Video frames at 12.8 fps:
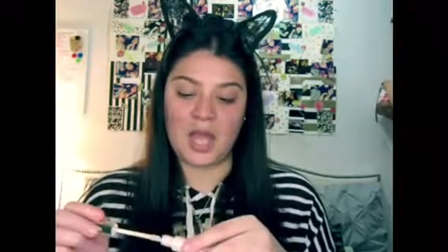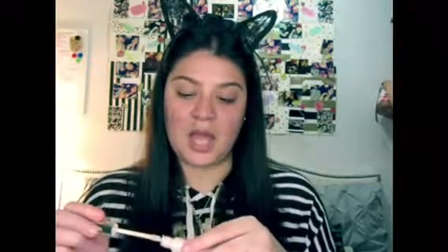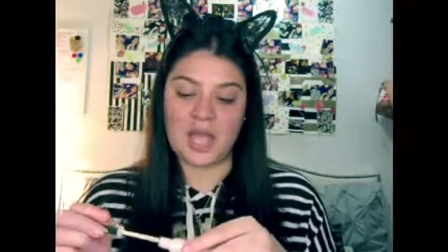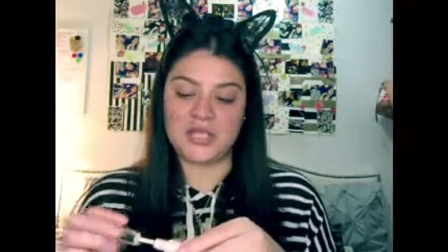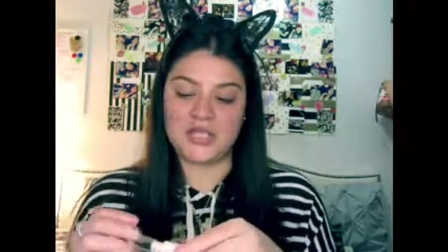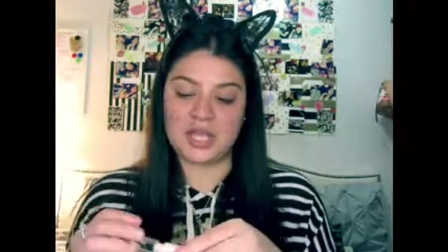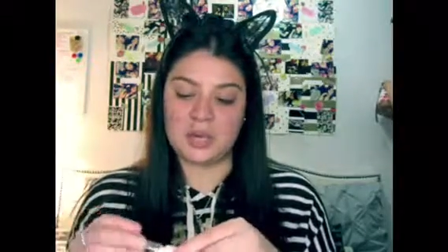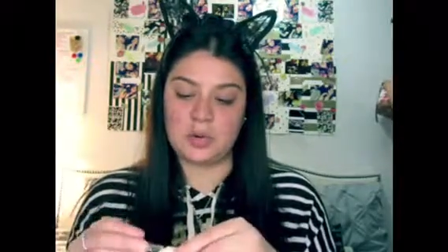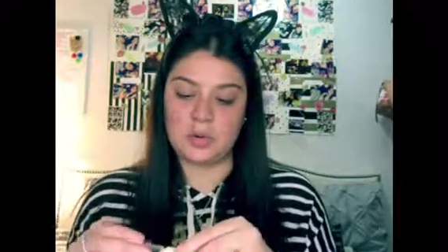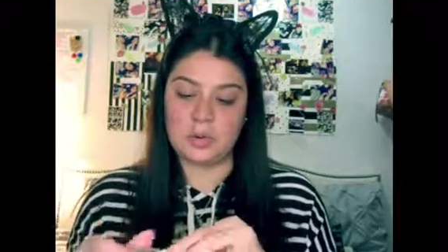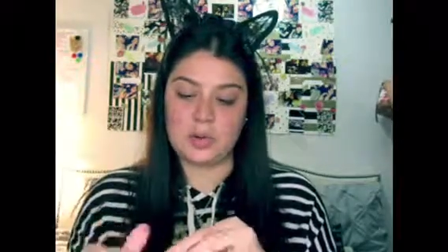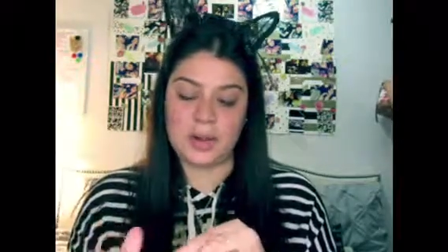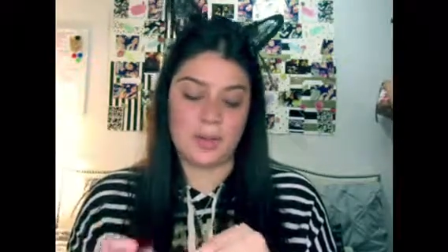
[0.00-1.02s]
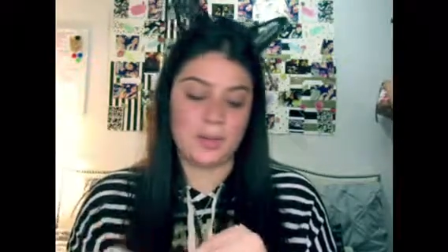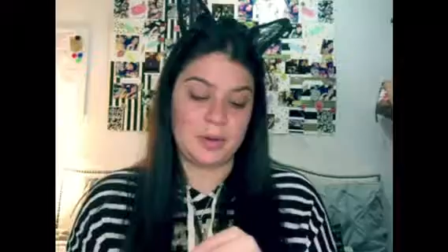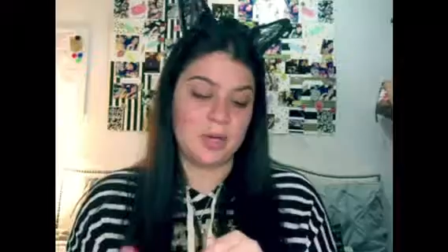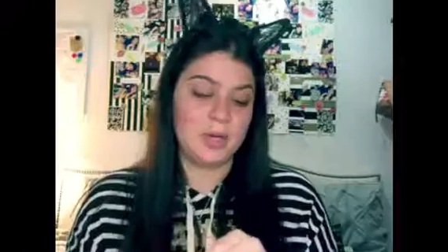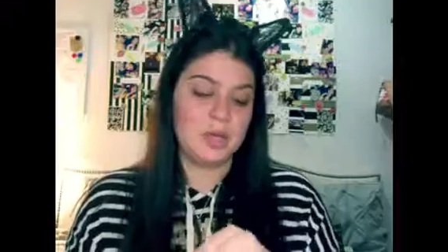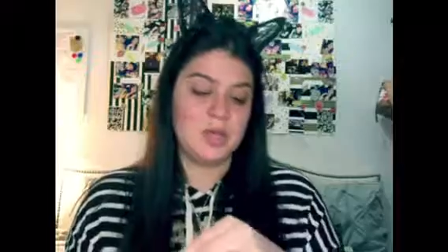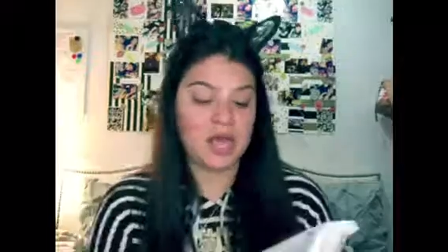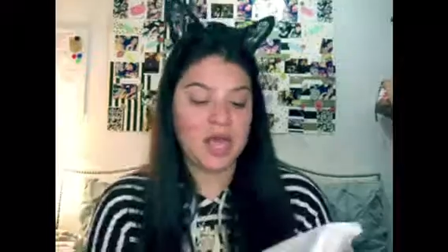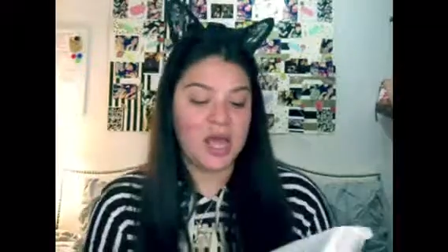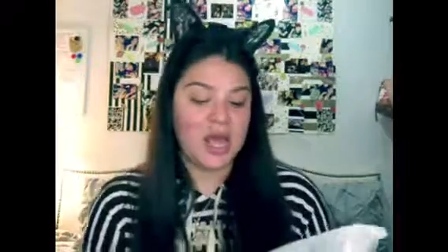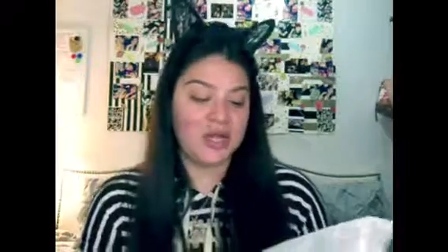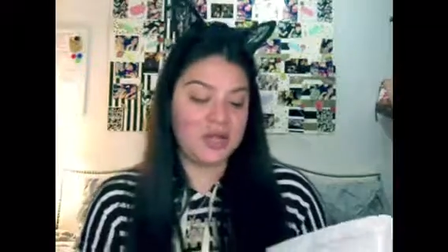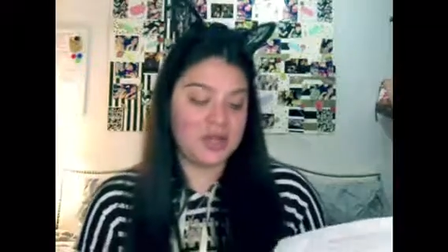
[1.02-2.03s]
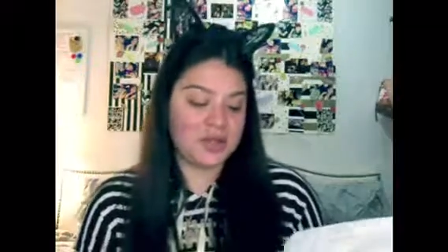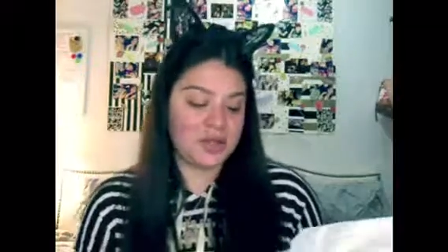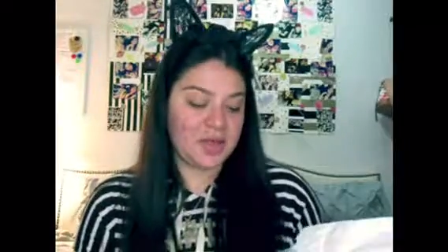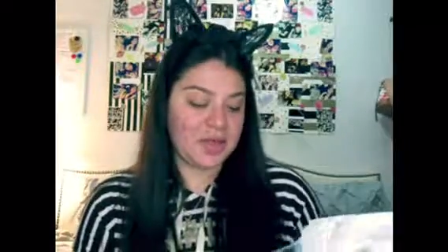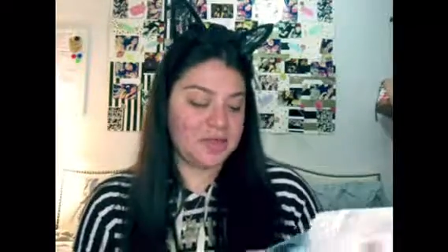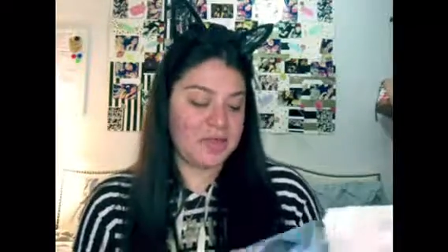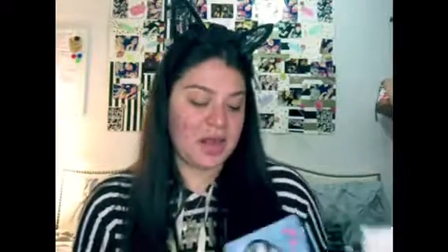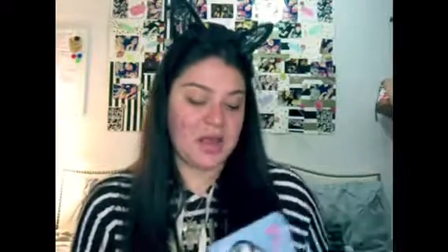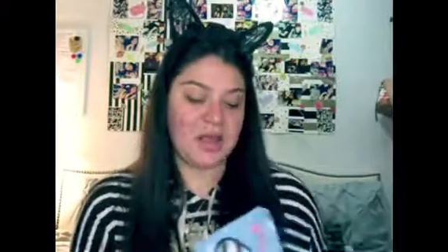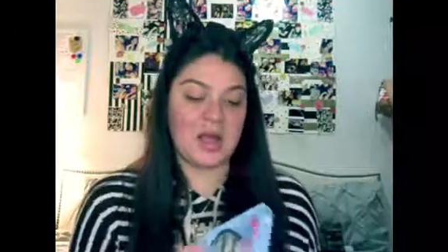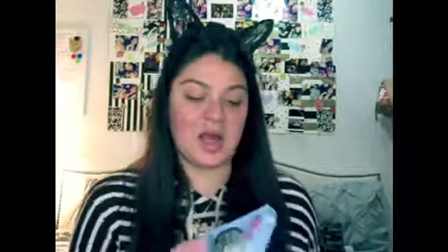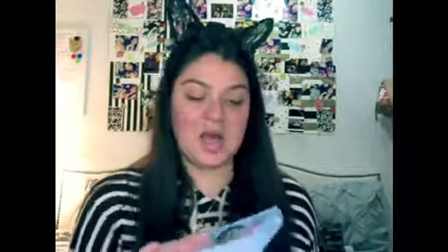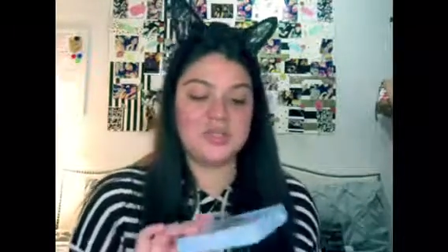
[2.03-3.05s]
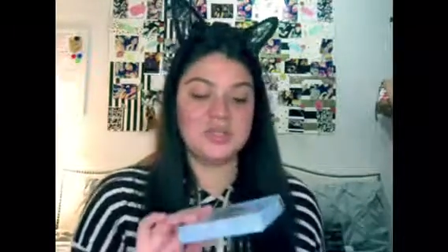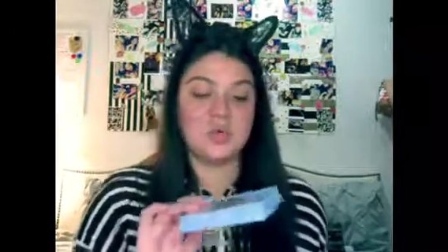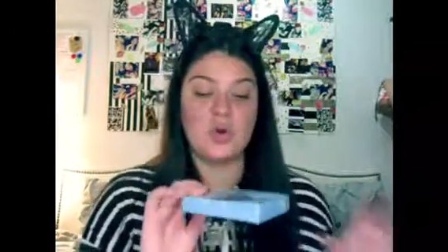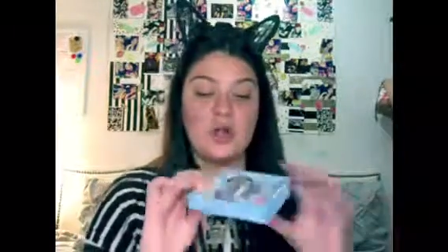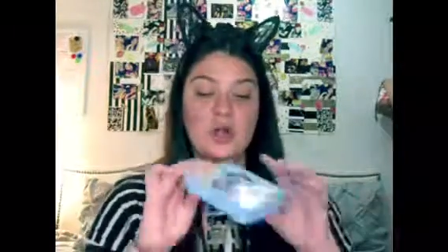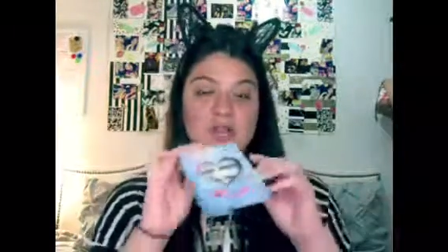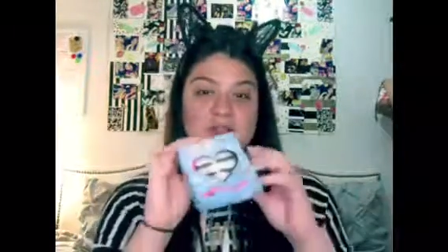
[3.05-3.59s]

eyeshadow primer. Another thing that I got were